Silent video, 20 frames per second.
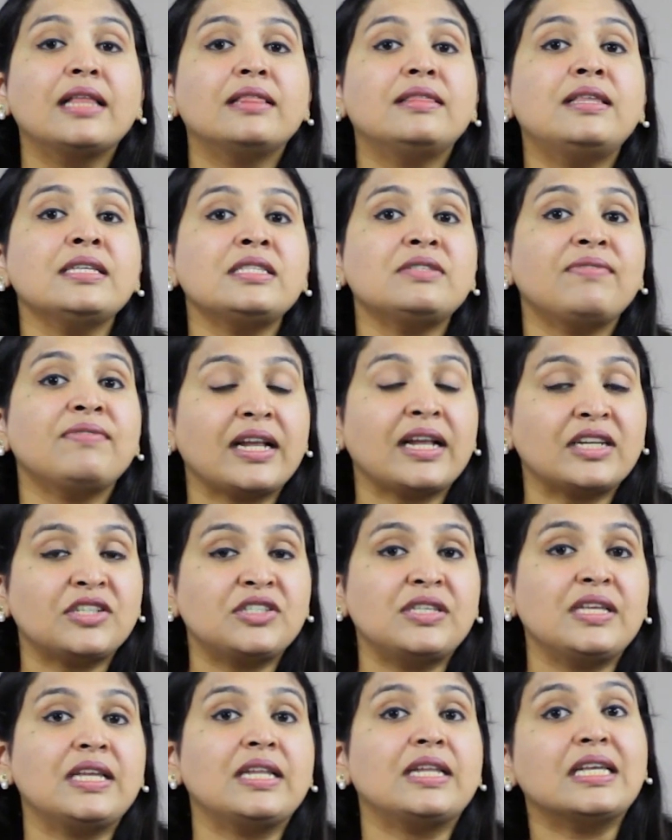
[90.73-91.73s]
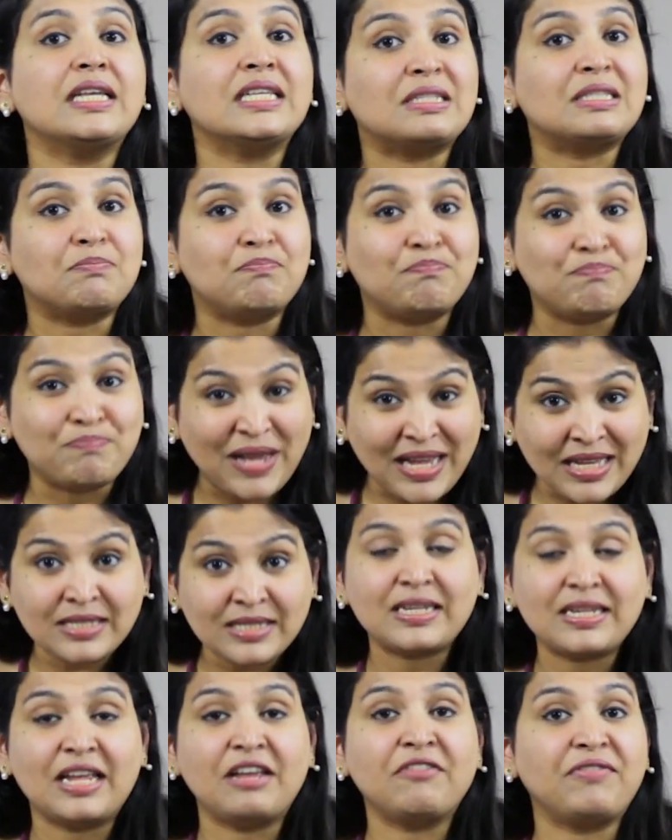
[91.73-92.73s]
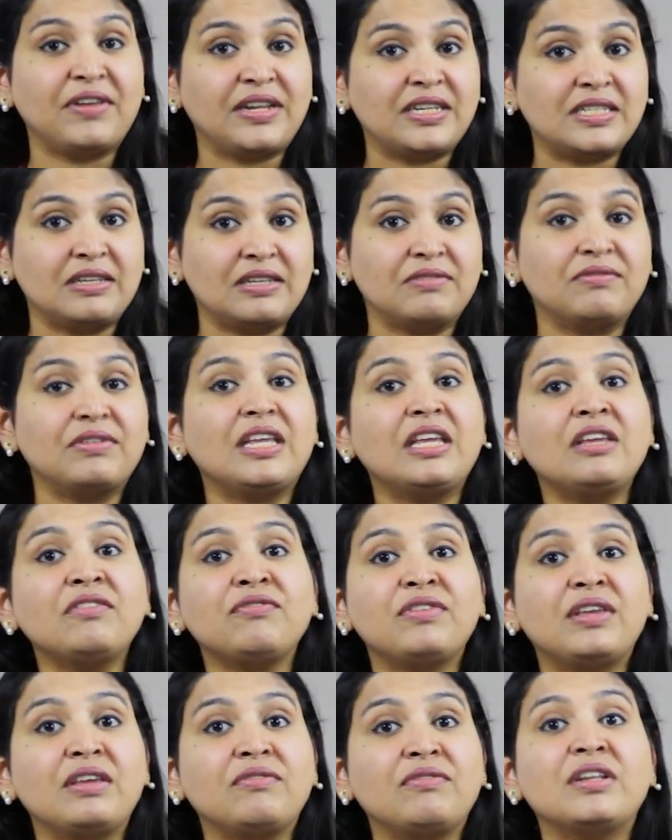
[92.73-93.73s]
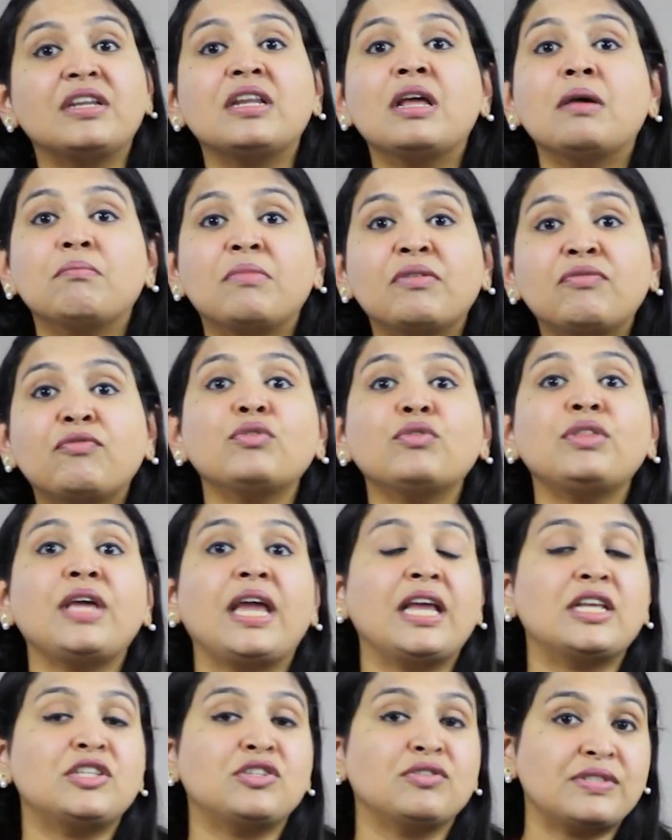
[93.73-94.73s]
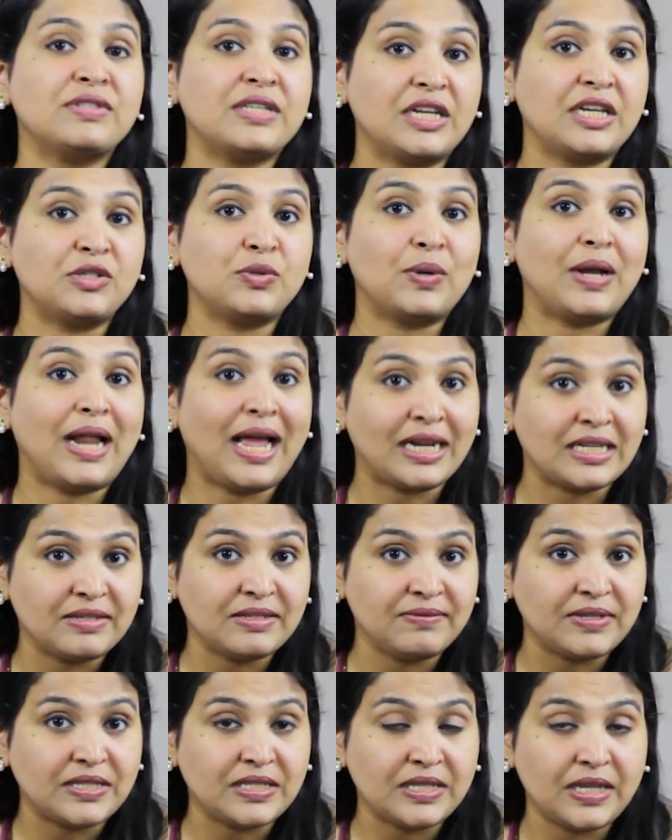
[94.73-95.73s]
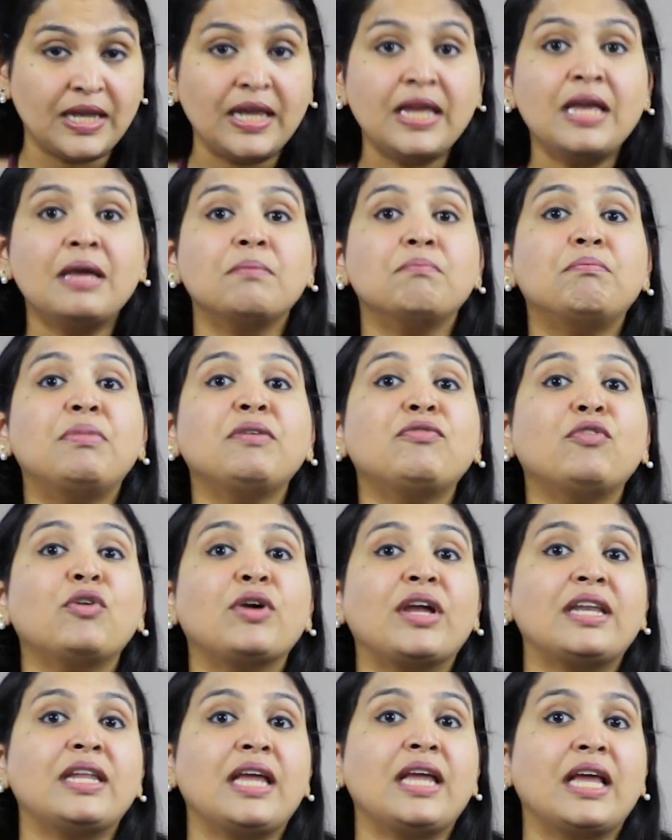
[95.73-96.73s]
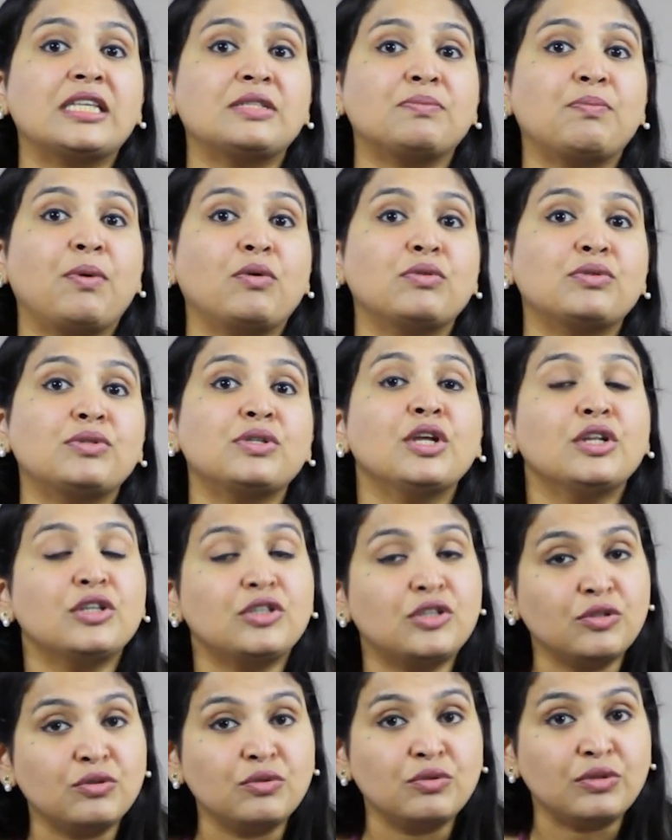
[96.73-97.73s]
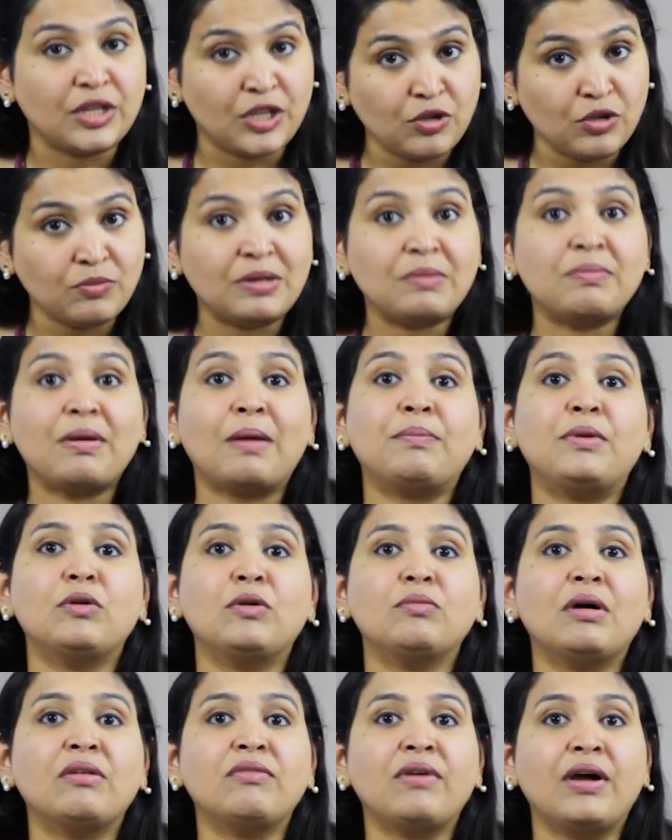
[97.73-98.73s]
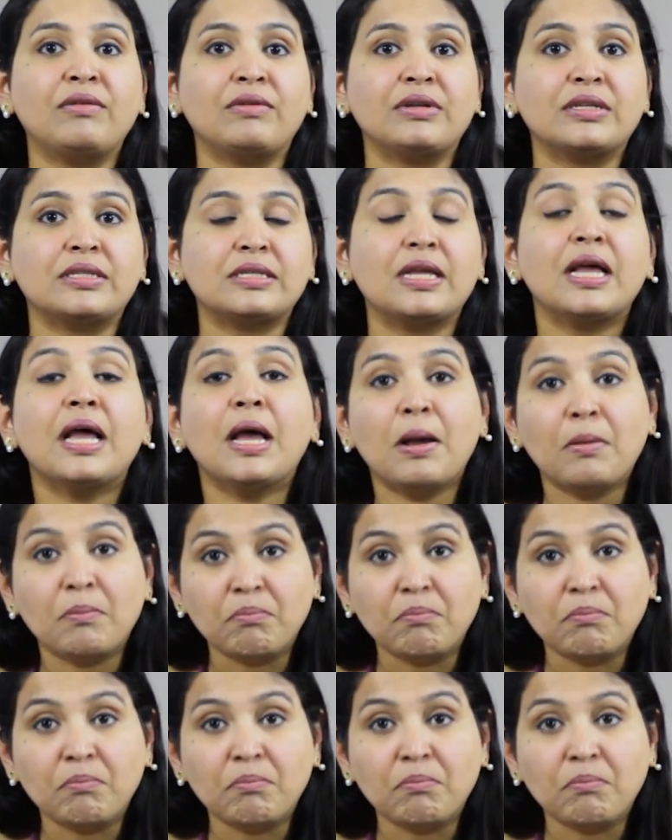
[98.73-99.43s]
This vaccine is best effective if given before the age of sexual activity, before getting exposed to the human papillomavirus.